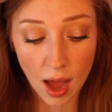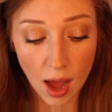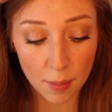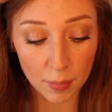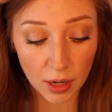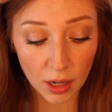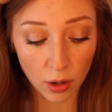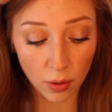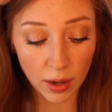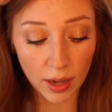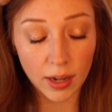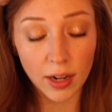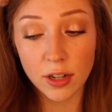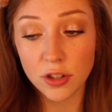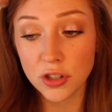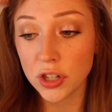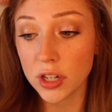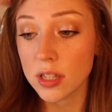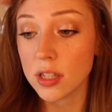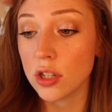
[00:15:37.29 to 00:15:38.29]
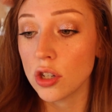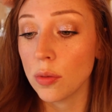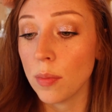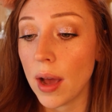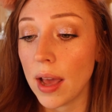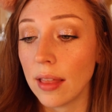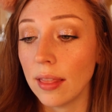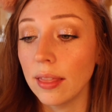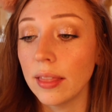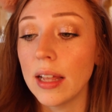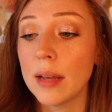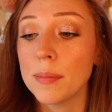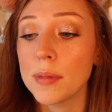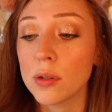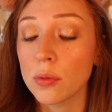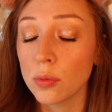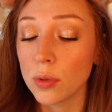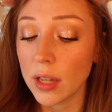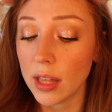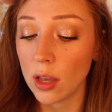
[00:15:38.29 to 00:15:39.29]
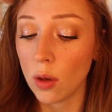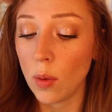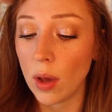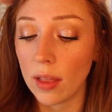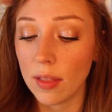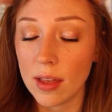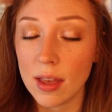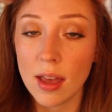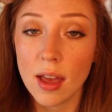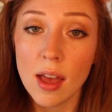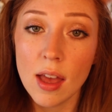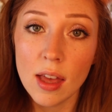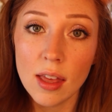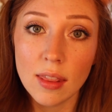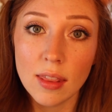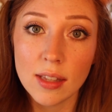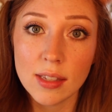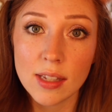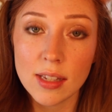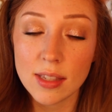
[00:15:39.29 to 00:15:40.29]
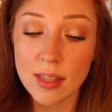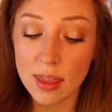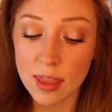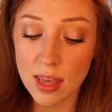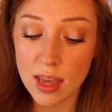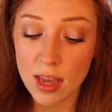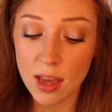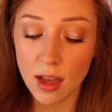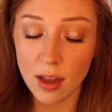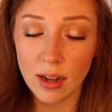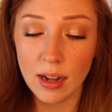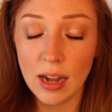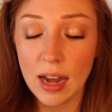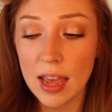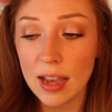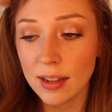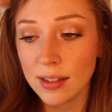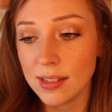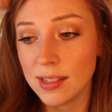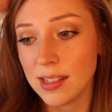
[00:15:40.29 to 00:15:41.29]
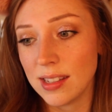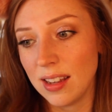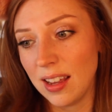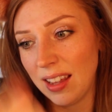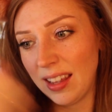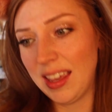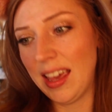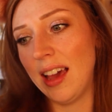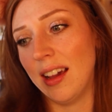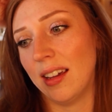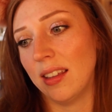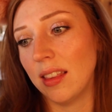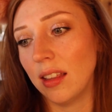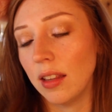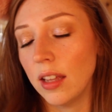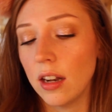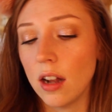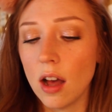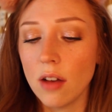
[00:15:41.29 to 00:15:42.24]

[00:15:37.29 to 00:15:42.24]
I'm going to go ahead and just do my lips really quickly. This is the NYX, can't get the lid